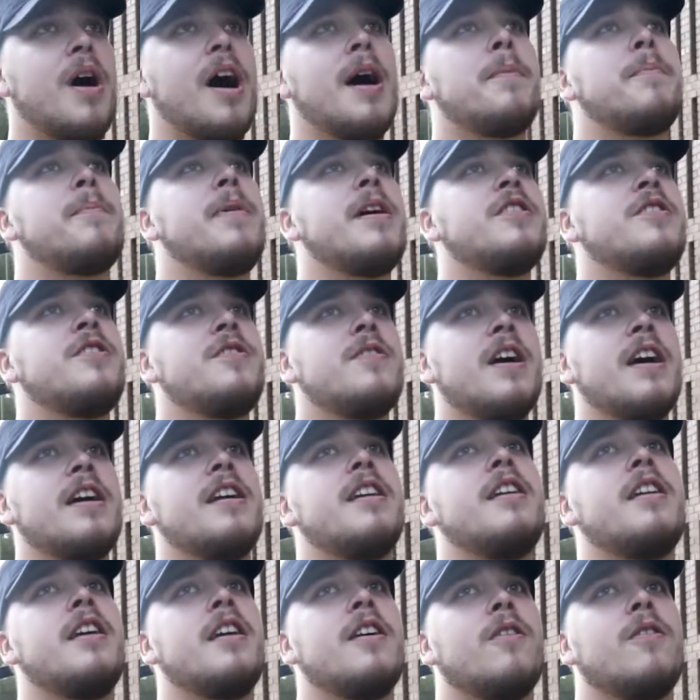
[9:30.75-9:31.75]
I bet you I
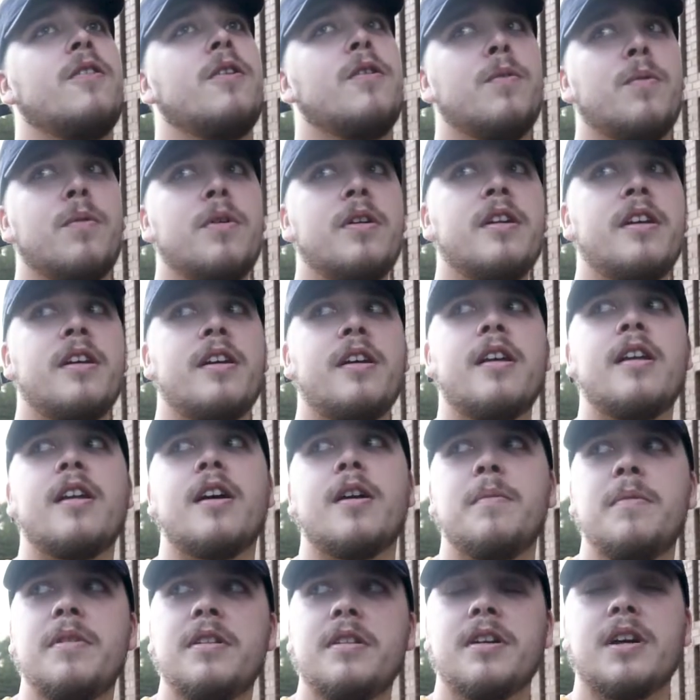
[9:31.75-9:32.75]
can count on one hand
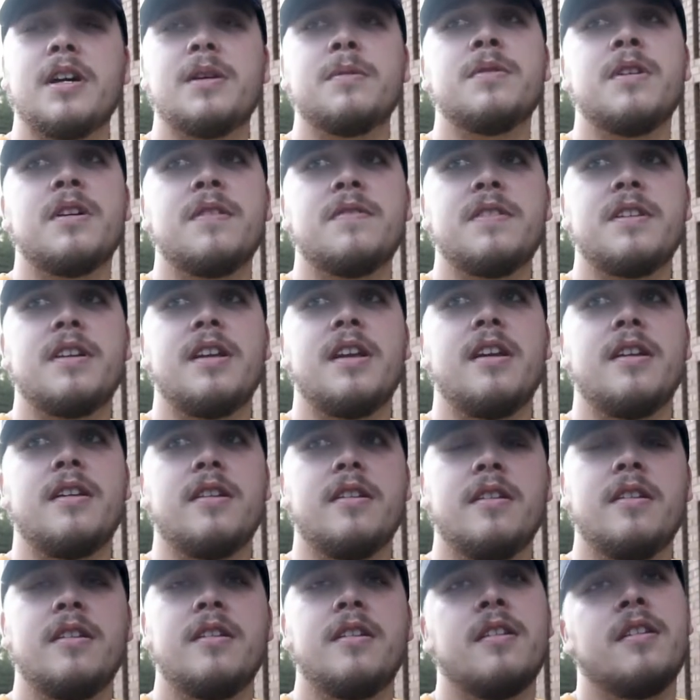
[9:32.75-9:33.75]
how many times I've
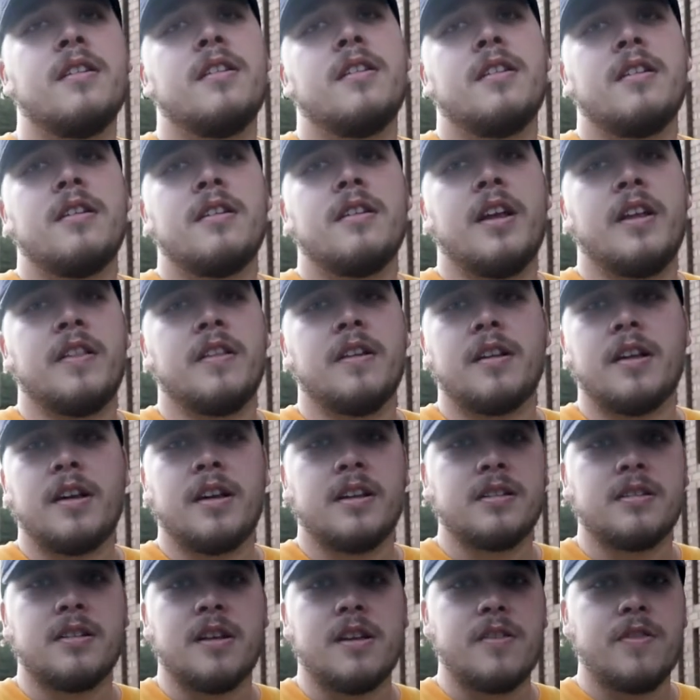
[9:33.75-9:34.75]
skated in the
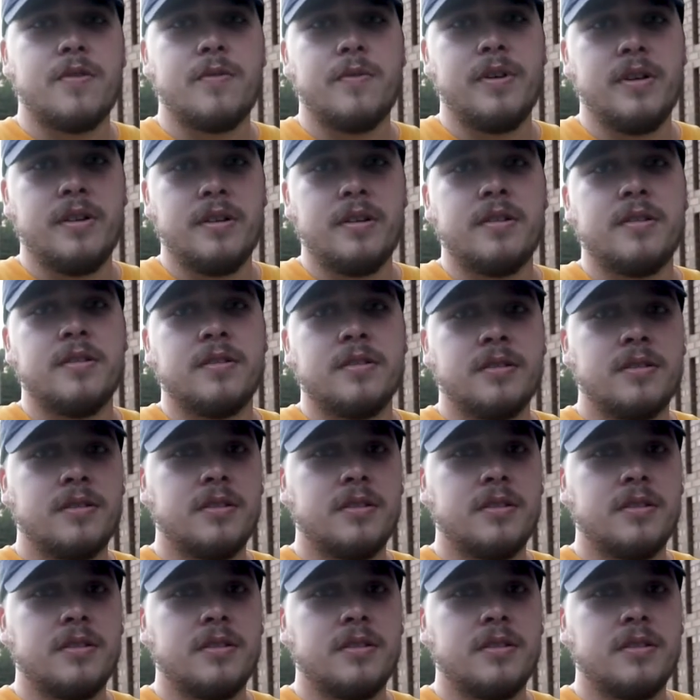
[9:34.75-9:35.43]
last like three years.